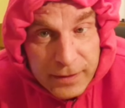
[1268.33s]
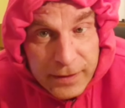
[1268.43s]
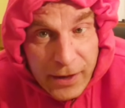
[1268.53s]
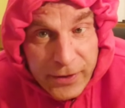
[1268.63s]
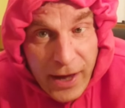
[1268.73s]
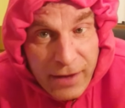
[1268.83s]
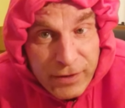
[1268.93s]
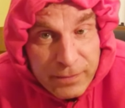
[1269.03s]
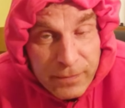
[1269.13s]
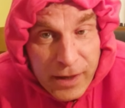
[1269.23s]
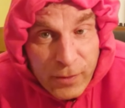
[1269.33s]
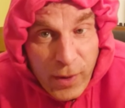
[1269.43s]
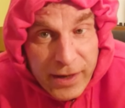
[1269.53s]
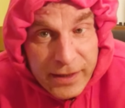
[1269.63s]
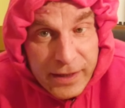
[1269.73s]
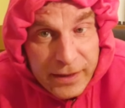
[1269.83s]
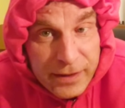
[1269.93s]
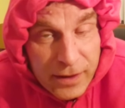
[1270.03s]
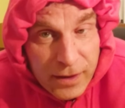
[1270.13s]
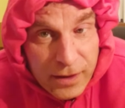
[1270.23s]
There you have it, my
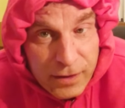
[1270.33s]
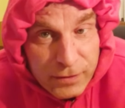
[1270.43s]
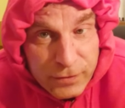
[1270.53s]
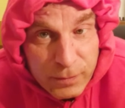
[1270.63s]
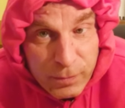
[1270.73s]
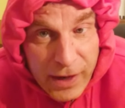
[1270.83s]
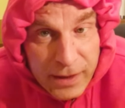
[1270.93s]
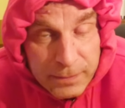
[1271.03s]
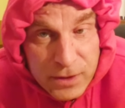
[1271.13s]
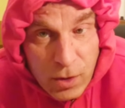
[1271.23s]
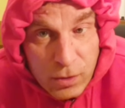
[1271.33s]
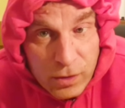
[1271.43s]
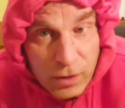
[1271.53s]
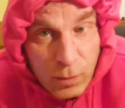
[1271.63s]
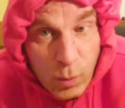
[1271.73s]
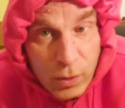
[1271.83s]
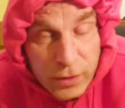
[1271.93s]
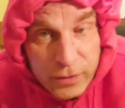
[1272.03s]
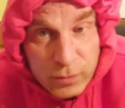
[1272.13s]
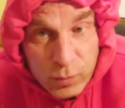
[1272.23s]
ranking of the Bram Stoker
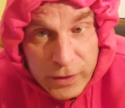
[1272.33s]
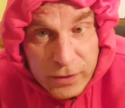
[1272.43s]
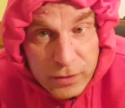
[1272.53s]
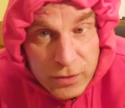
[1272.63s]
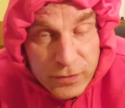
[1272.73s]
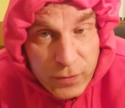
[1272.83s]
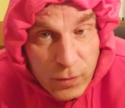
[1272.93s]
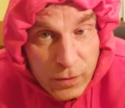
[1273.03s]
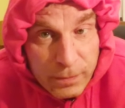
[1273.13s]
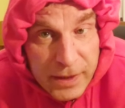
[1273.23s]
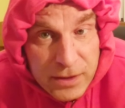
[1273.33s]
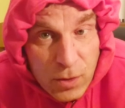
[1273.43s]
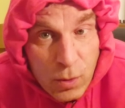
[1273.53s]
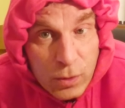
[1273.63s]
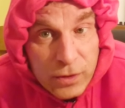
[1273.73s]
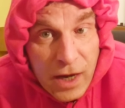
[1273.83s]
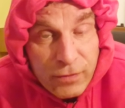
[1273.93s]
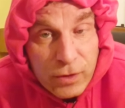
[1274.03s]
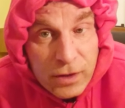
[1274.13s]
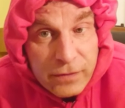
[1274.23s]
Award winners for Best Horror
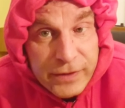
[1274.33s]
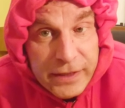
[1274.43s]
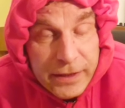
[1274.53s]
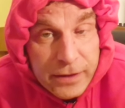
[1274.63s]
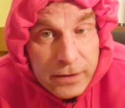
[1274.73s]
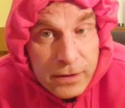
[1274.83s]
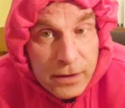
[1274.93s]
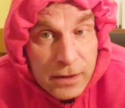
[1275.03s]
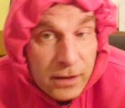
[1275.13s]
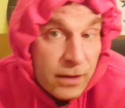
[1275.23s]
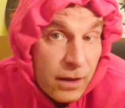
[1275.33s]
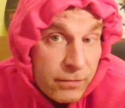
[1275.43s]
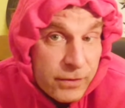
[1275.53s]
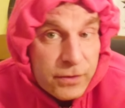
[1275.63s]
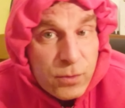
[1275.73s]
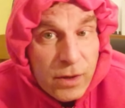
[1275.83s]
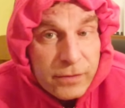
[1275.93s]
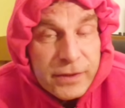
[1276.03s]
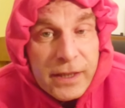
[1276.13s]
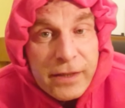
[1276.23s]
Novel of the Year of the
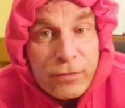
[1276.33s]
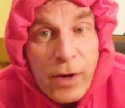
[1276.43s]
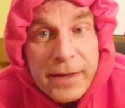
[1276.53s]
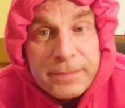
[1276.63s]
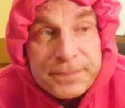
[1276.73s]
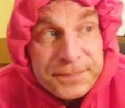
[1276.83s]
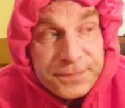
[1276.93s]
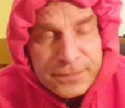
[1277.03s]
12 that I have read.